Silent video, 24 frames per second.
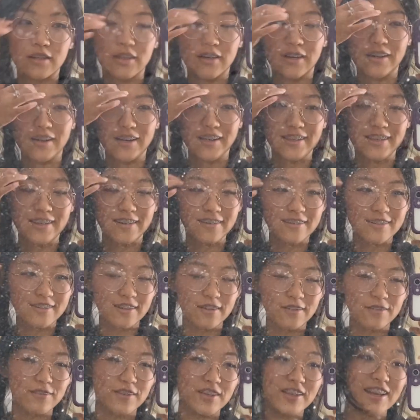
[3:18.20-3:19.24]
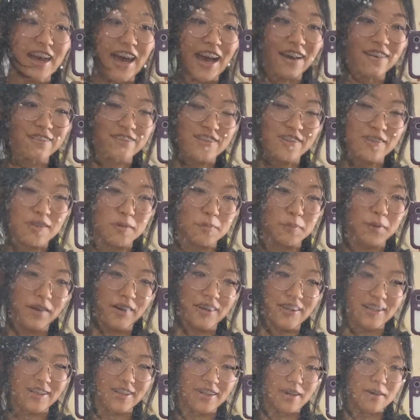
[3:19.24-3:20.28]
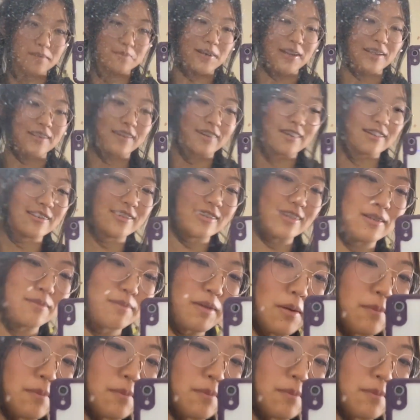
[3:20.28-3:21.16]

Alright, here's the fit after the party. Um, as you can see, my